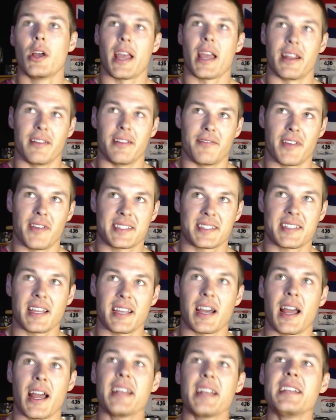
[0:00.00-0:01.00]
and invest
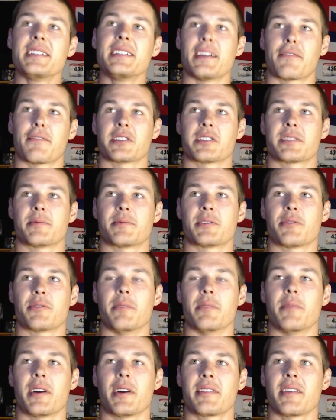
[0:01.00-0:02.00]
any difference
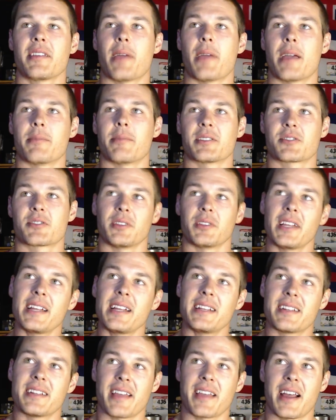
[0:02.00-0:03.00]
between monthly payments
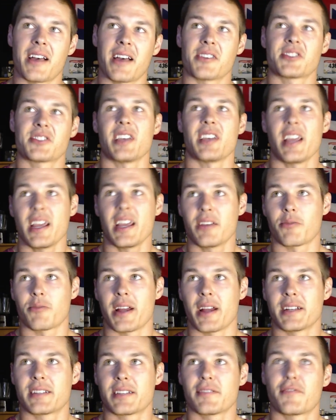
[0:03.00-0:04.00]
related to the house and
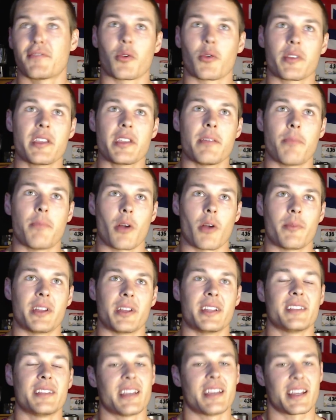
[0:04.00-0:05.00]
rent for the
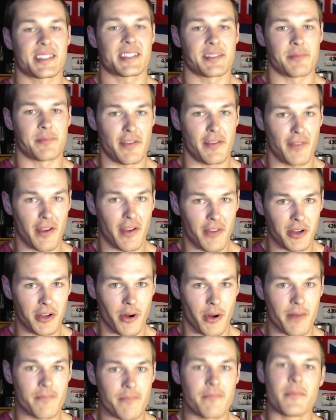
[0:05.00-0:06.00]
apartment in the S&P
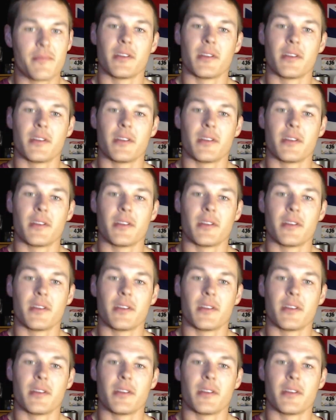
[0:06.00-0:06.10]
500.